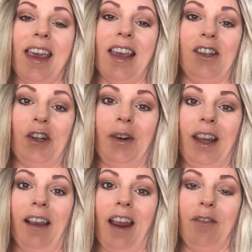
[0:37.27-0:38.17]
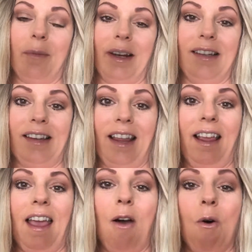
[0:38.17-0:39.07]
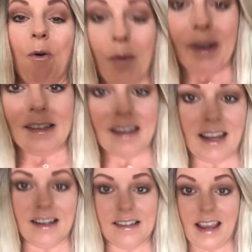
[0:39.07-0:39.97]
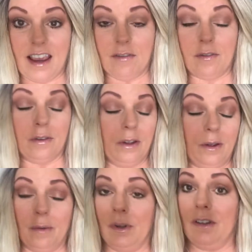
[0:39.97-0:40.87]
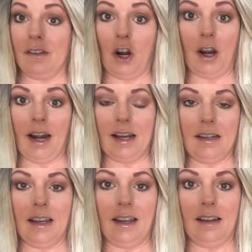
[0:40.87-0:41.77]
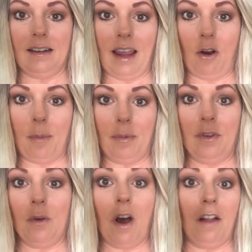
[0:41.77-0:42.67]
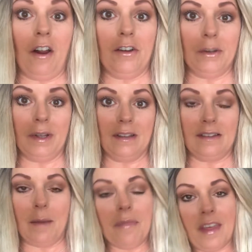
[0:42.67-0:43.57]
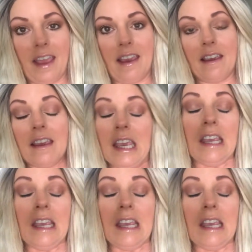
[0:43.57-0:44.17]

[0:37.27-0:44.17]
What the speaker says: during everybody staying at home and staying safe, which is a great idea, and I hope you all are doing the same thing.